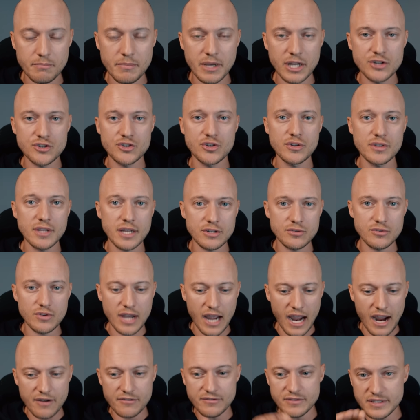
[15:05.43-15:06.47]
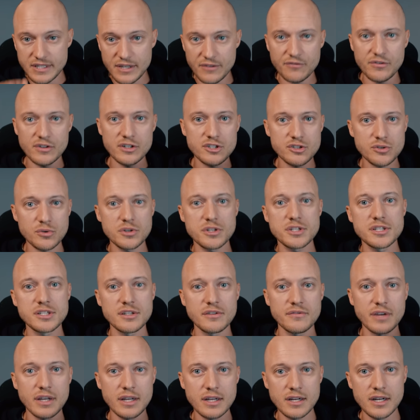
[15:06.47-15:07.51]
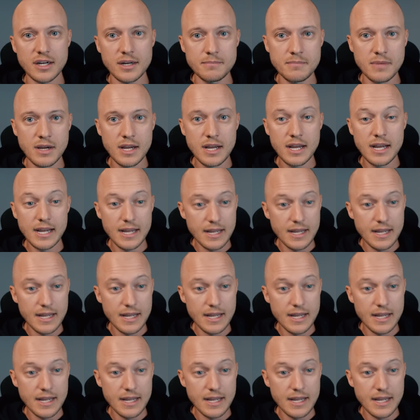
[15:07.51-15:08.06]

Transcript: Make sure that you have different sources of income,